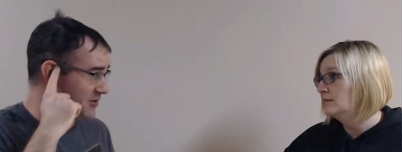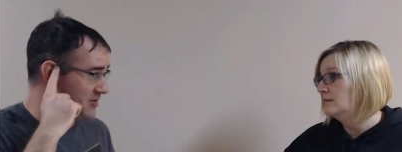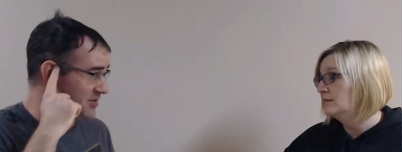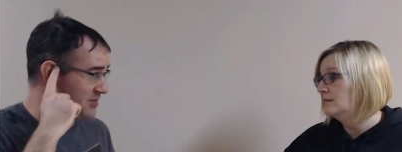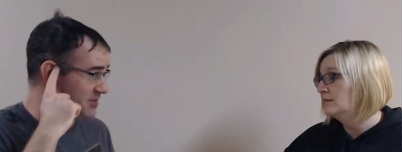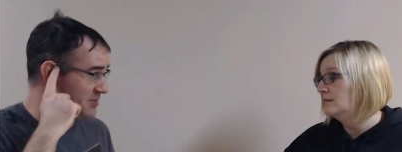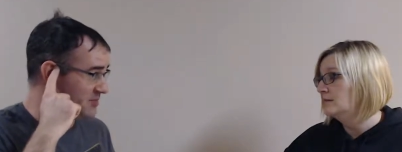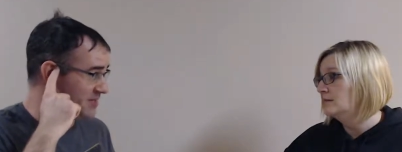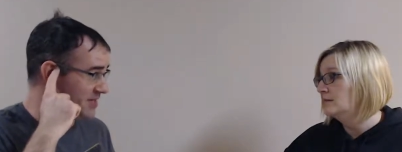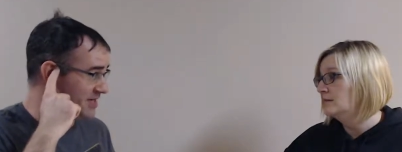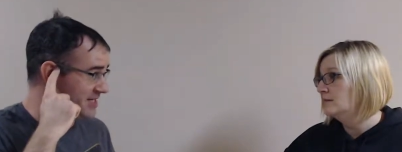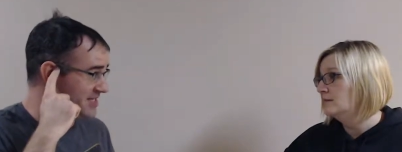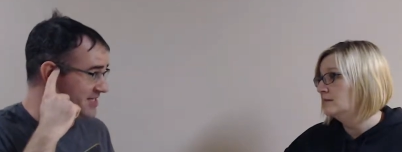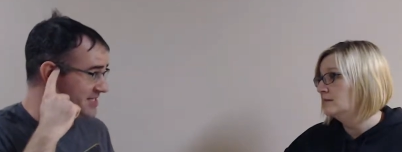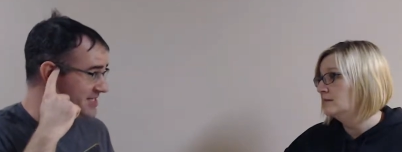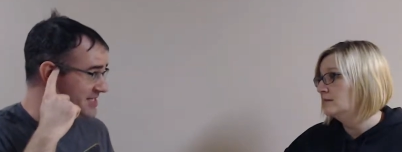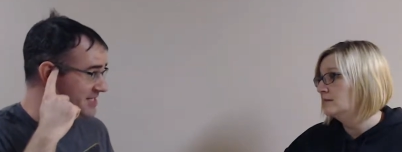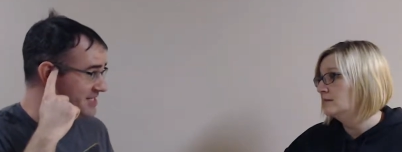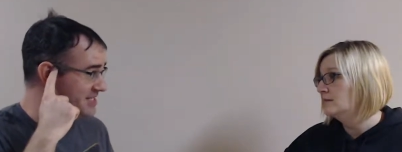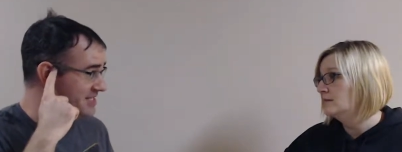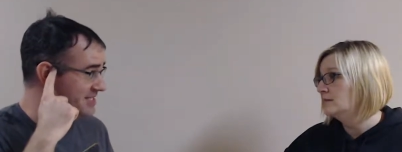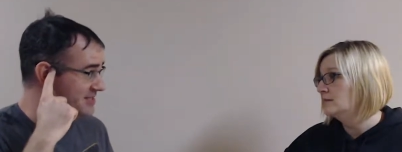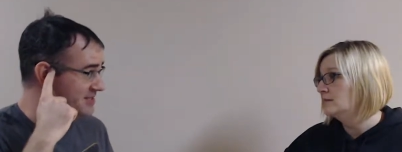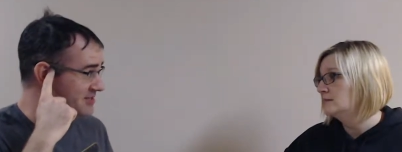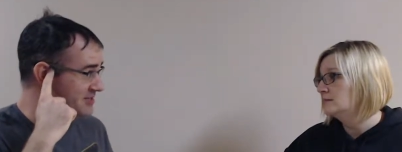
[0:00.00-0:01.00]
Speaker 1: what spice is
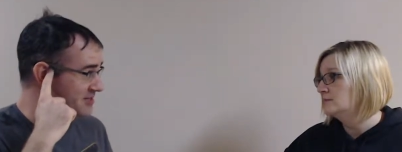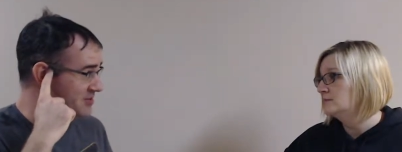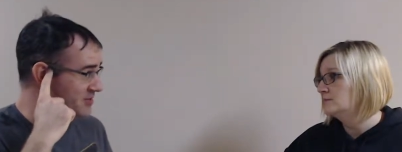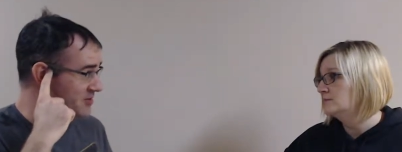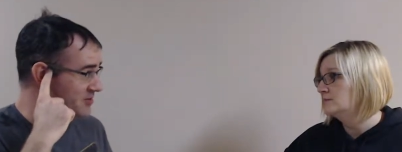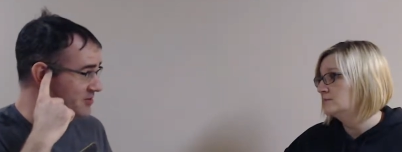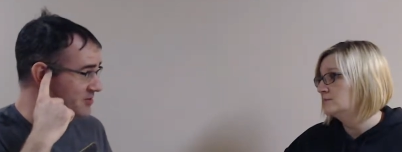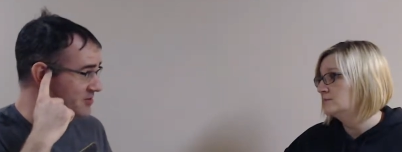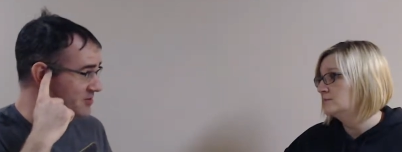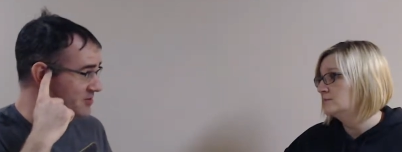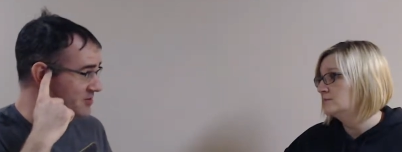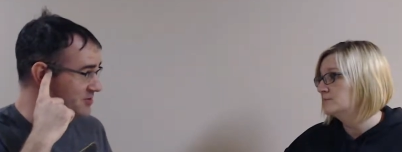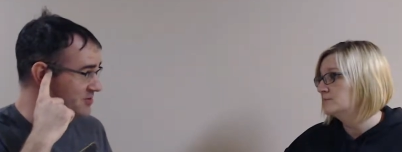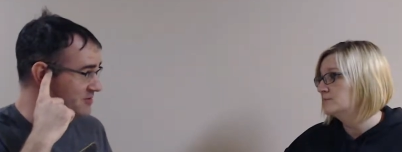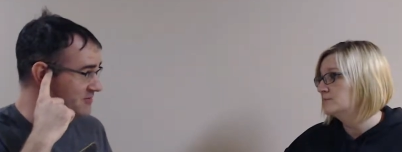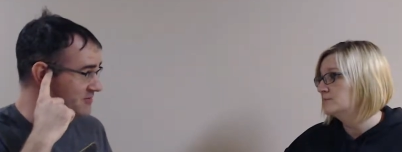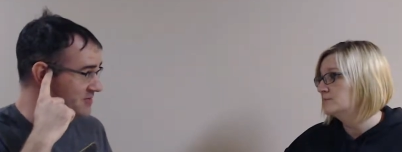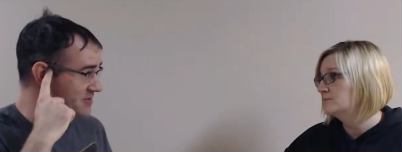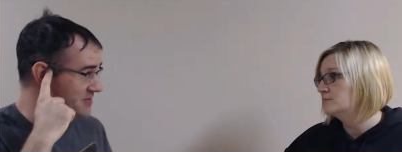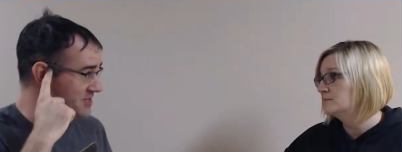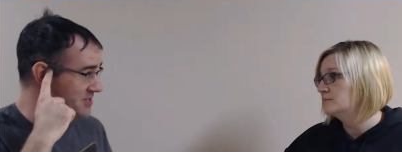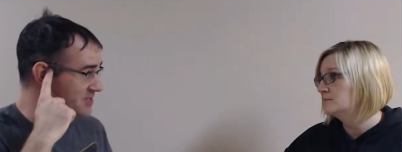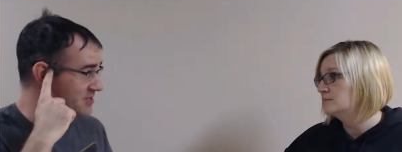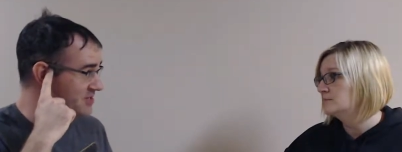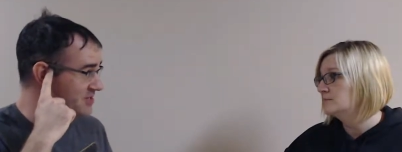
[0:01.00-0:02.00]
in the Star Wars
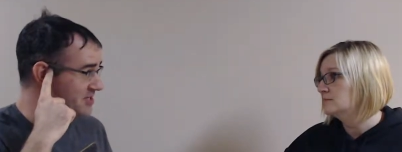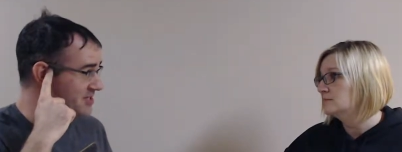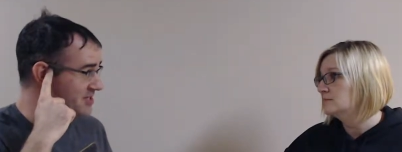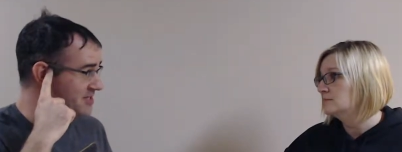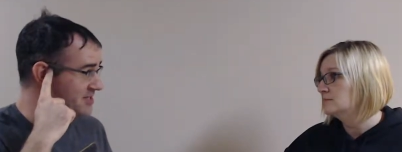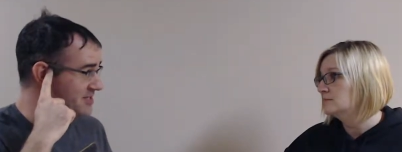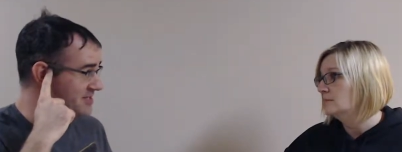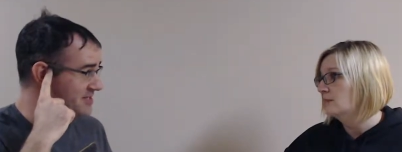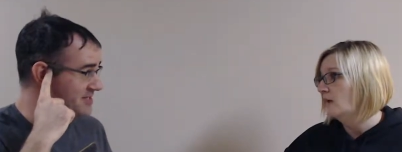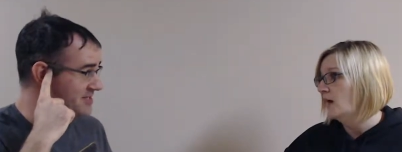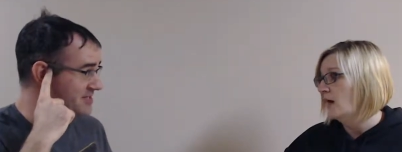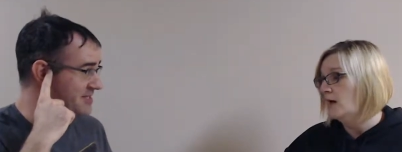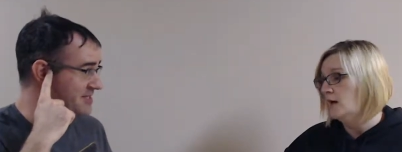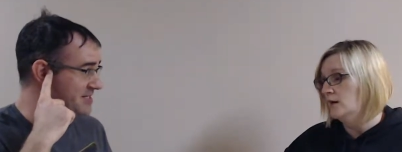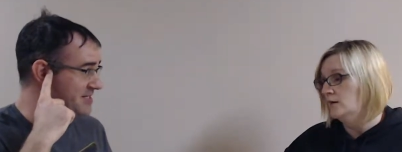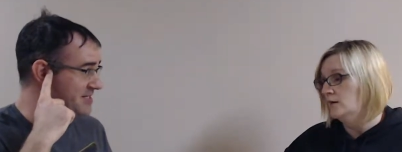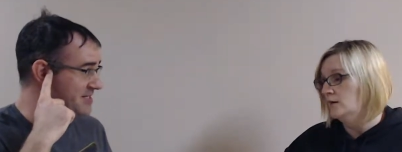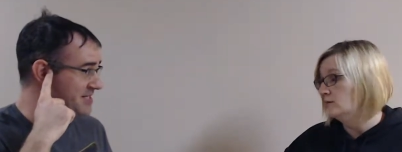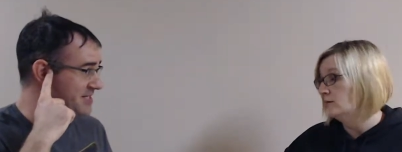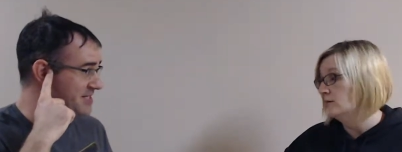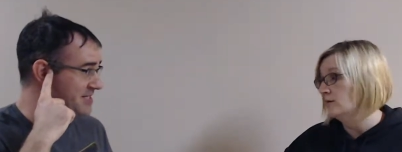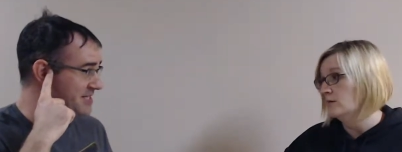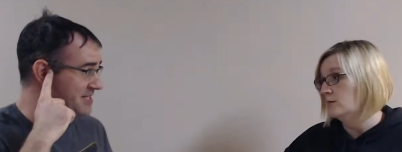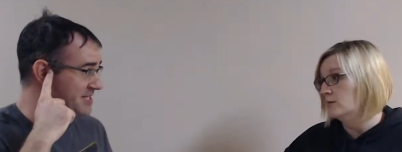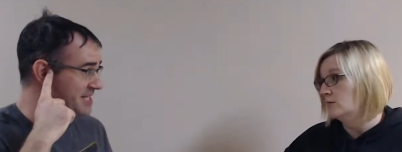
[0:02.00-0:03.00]
universe, do you? I don't
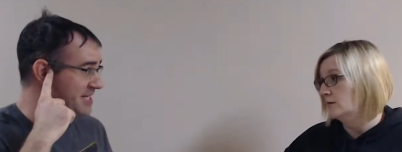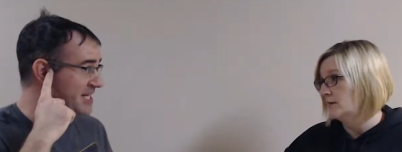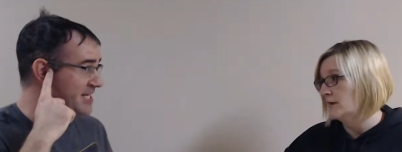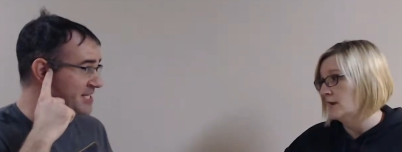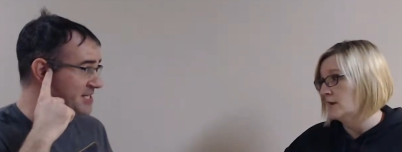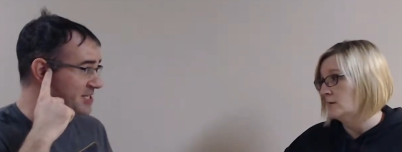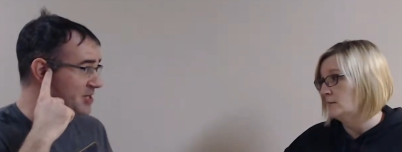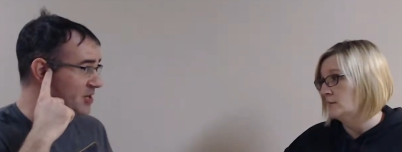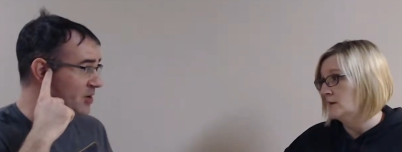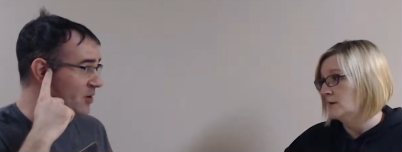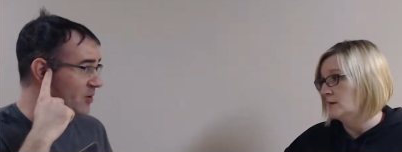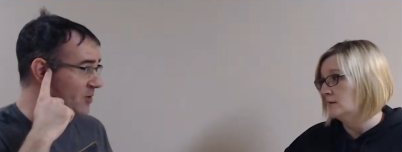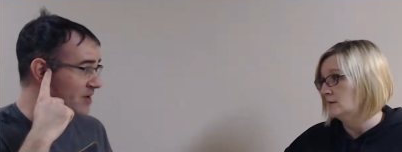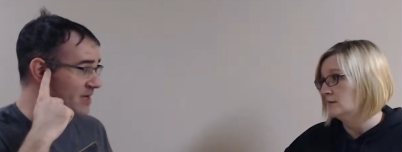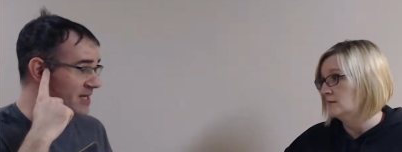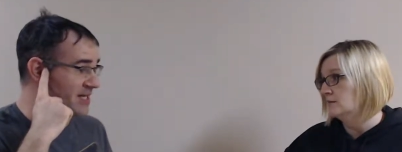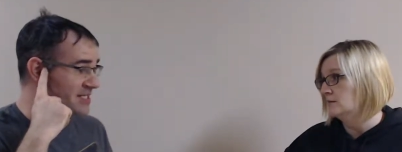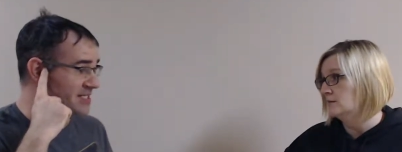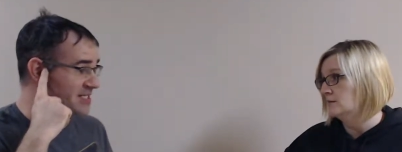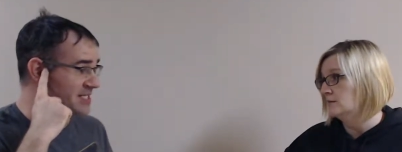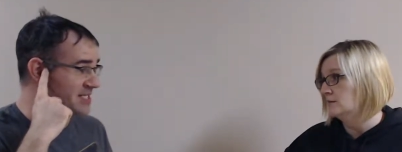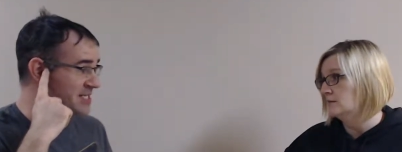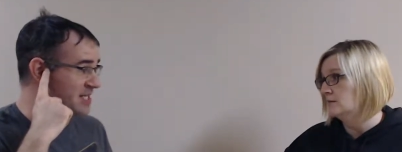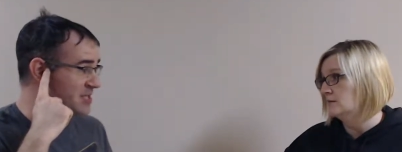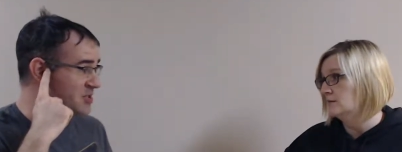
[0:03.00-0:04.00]
know what it's that co- means. It's
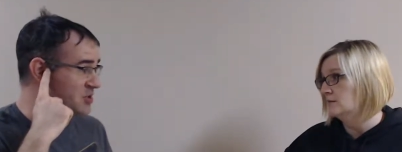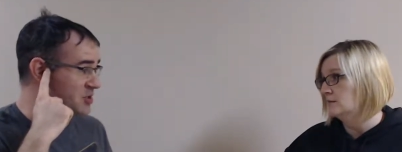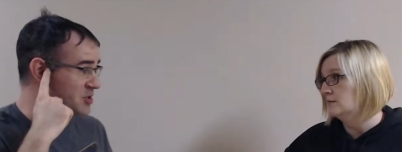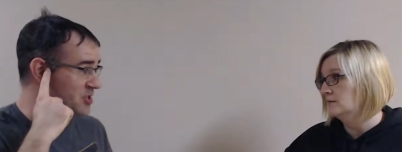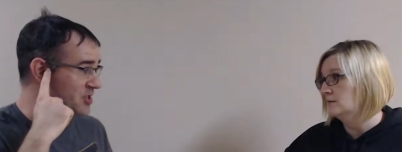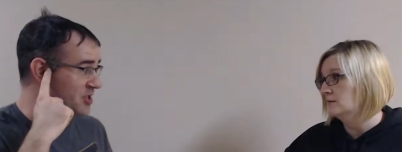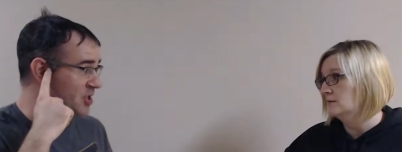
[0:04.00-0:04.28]
essentially